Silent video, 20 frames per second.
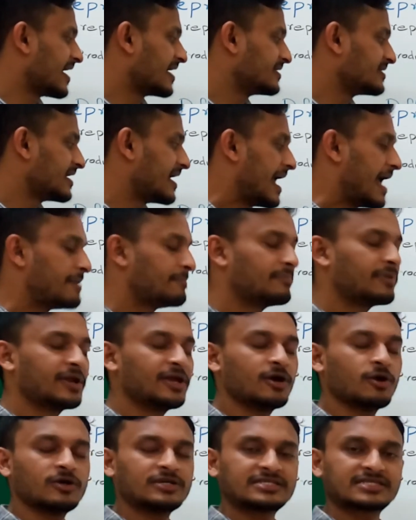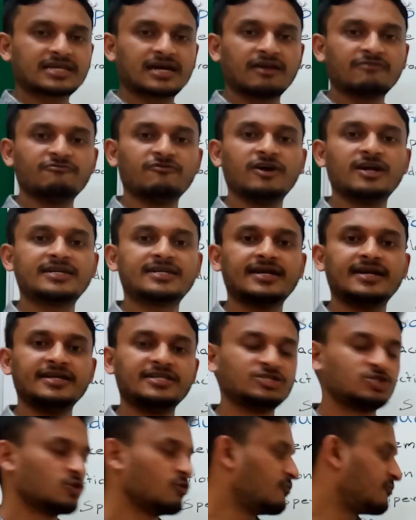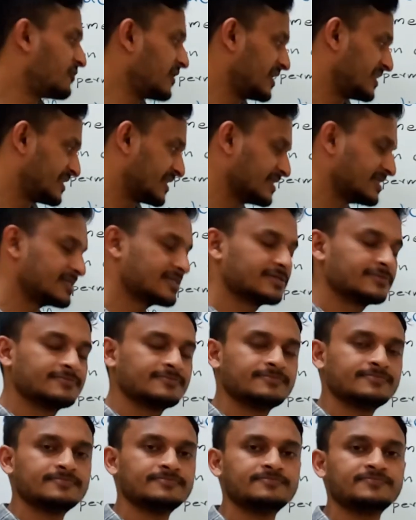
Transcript: that, embryo is converted into fetus.